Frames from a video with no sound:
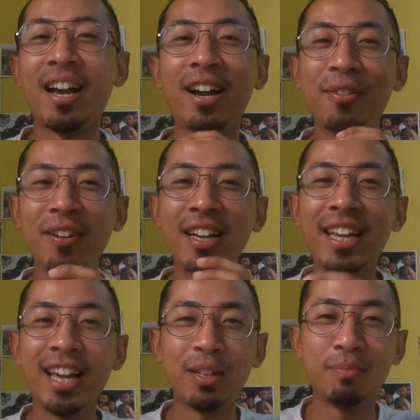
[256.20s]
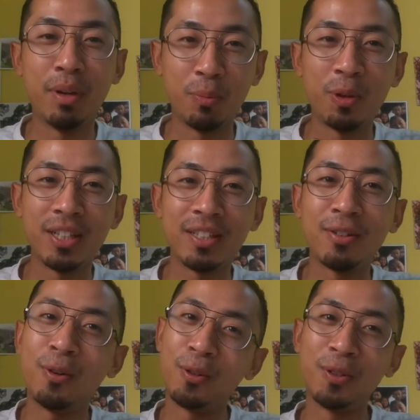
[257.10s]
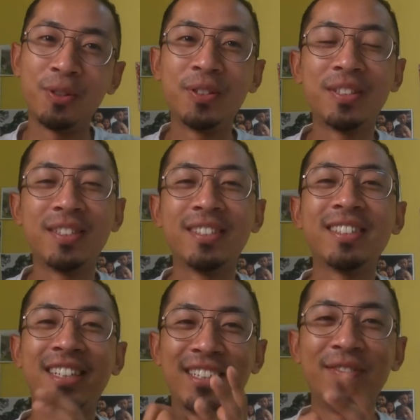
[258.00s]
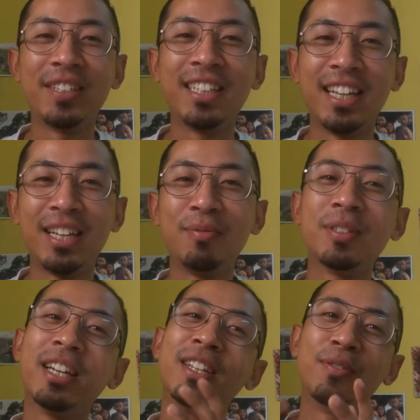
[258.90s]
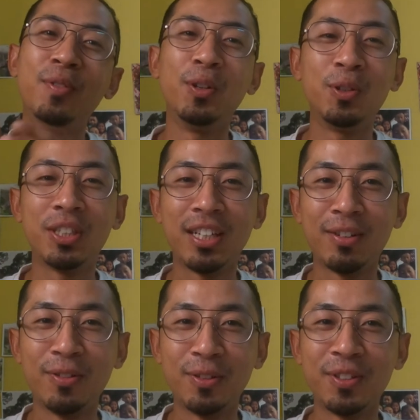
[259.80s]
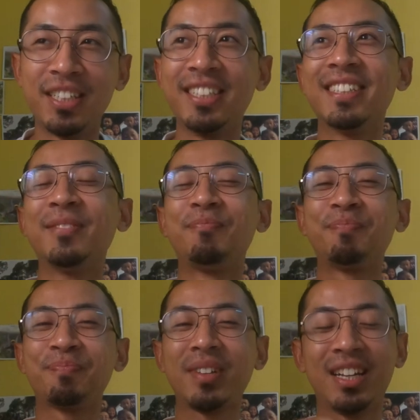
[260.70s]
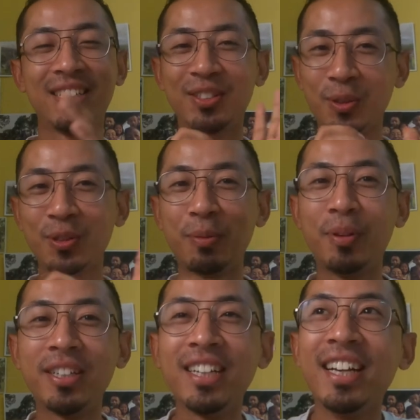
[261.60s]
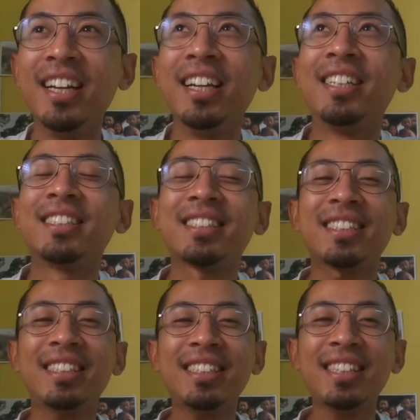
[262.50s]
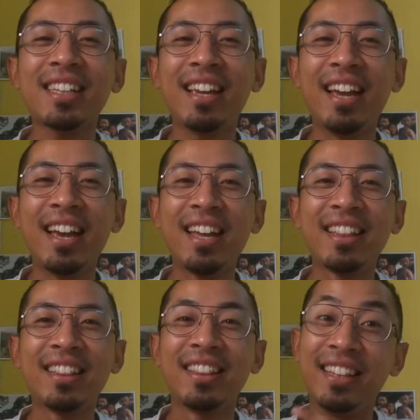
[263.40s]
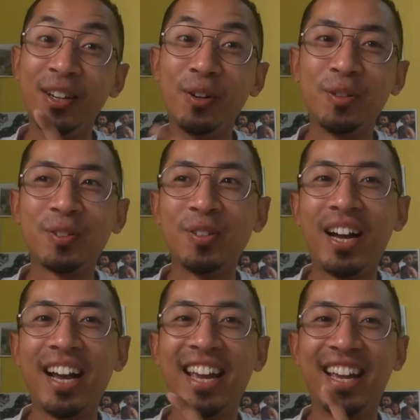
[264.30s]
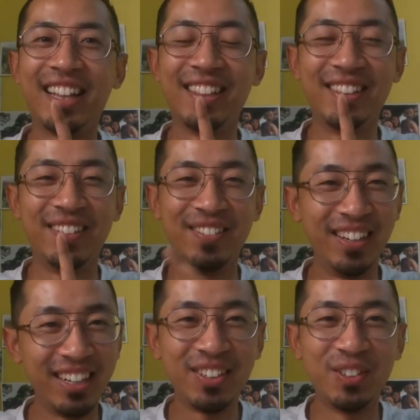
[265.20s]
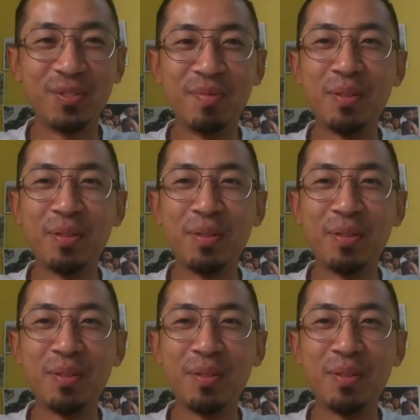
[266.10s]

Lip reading: I really hate memorizing all those scientific names and evolution and all those things. Jokes apart. And there also, I had really good